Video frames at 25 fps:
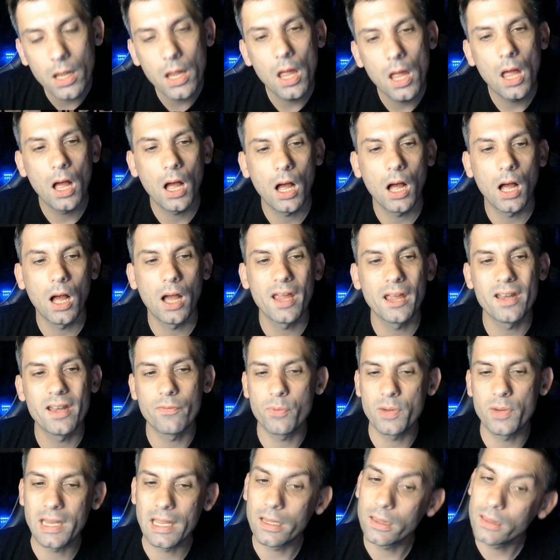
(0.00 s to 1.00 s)
and if we
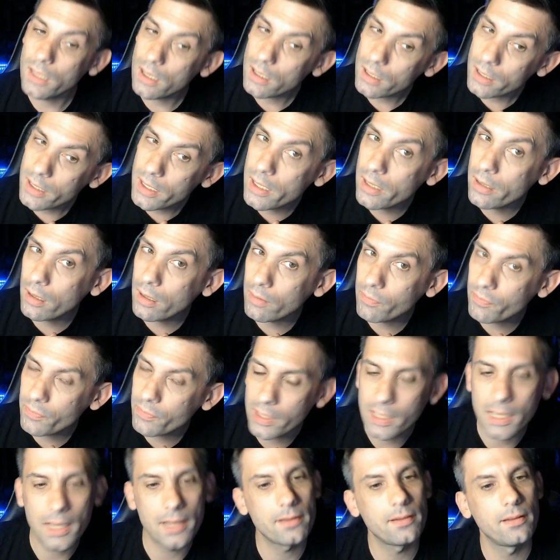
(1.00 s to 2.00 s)
get lucky enough to
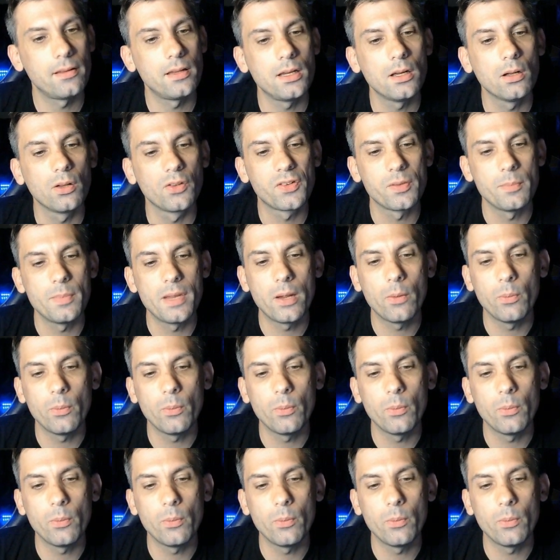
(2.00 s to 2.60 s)
get to the ultimate,